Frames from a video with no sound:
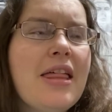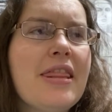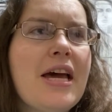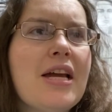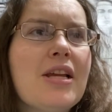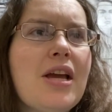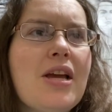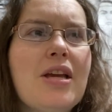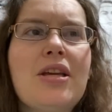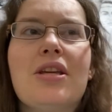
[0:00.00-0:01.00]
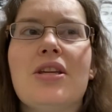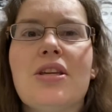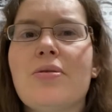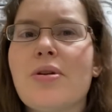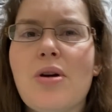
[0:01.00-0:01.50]
that
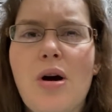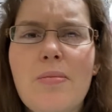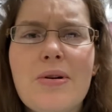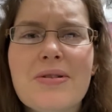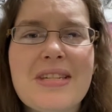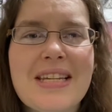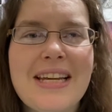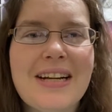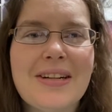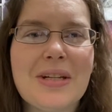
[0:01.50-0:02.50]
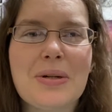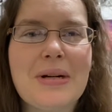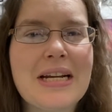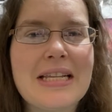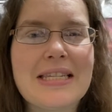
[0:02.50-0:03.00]
you can almost hear the
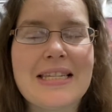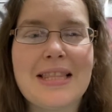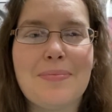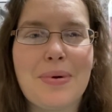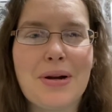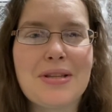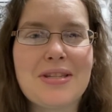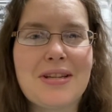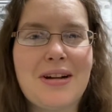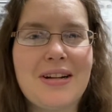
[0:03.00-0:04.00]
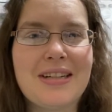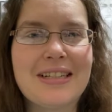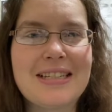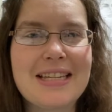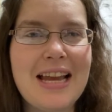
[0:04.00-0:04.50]
crickets and the bird
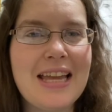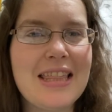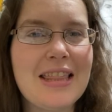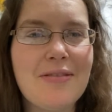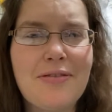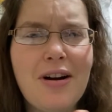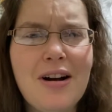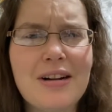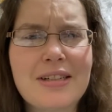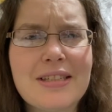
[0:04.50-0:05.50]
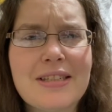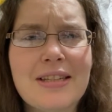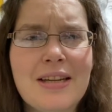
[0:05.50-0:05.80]
songs and the frogs.